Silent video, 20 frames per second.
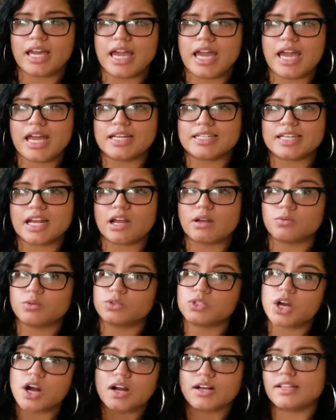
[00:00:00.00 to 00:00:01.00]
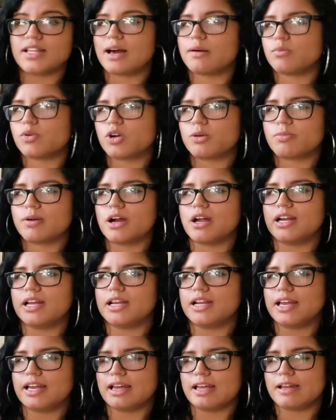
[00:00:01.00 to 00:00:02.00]
and I will talk a lot more about
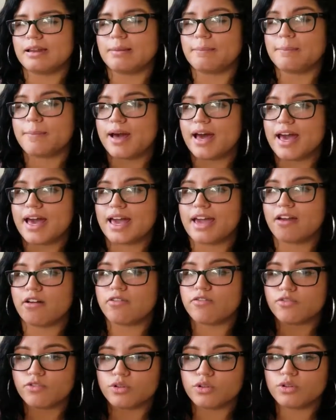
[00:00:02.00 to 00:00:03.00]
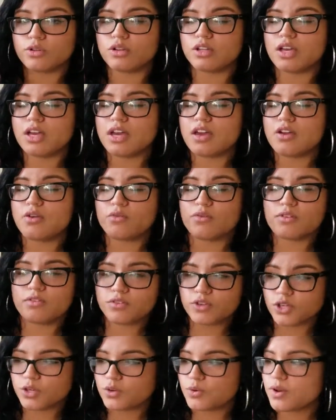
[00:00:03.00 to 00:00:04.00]
it in my full
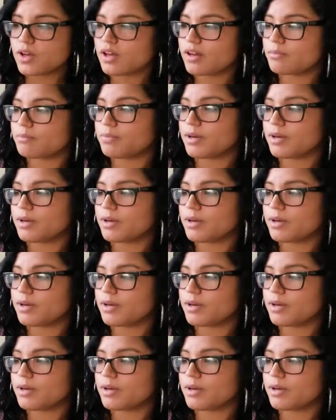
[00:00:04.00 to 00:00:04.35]
review.